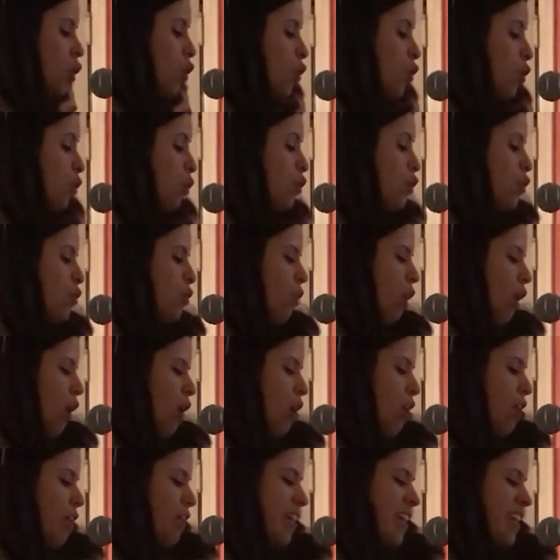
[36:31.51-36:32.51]
Who you
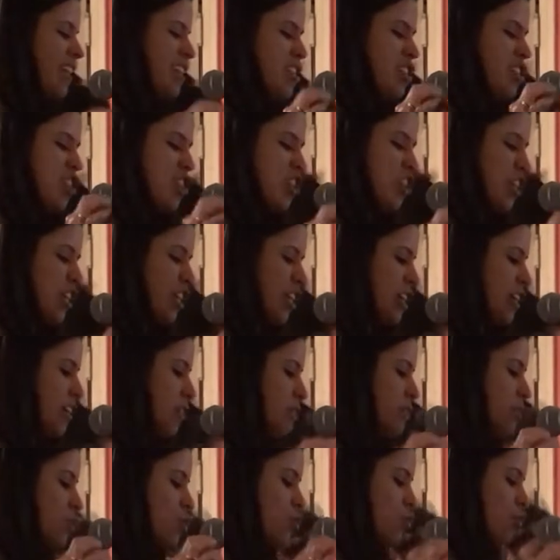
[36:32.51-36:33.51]
are is good
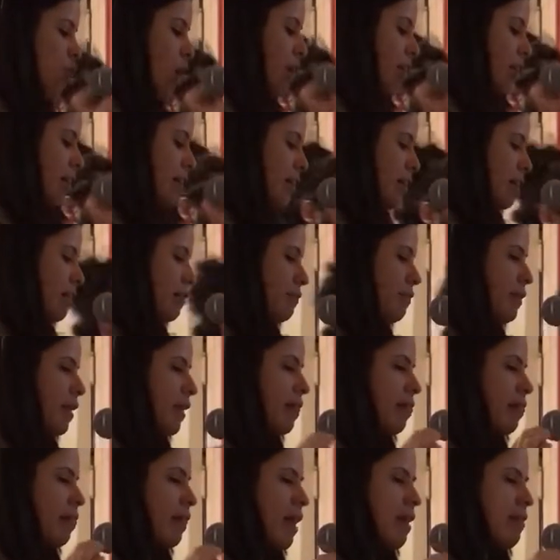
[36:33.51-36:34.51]
enough, strong enough.
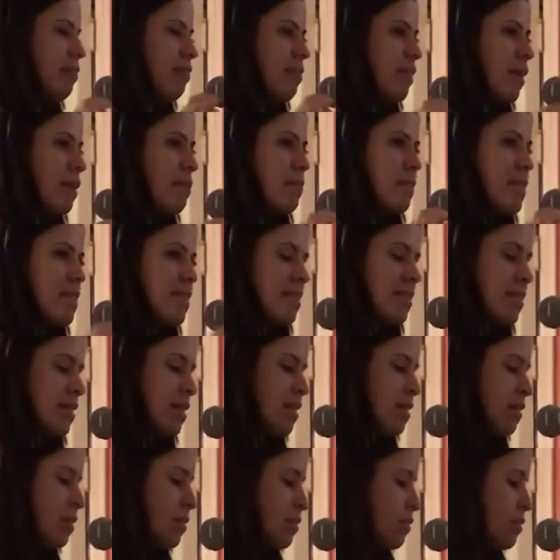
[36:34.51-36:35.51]
Let them
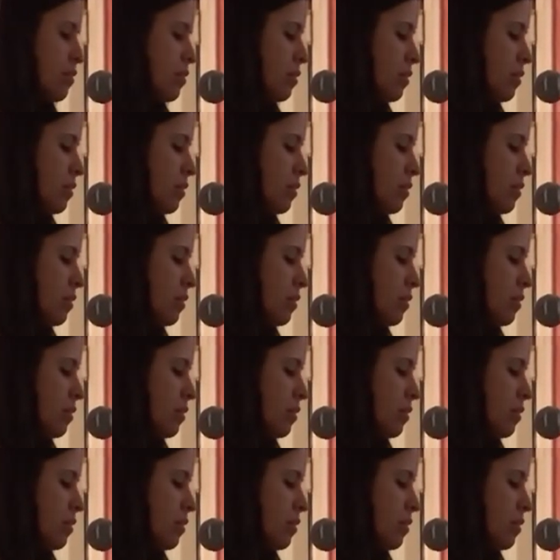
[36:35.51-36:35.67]
see.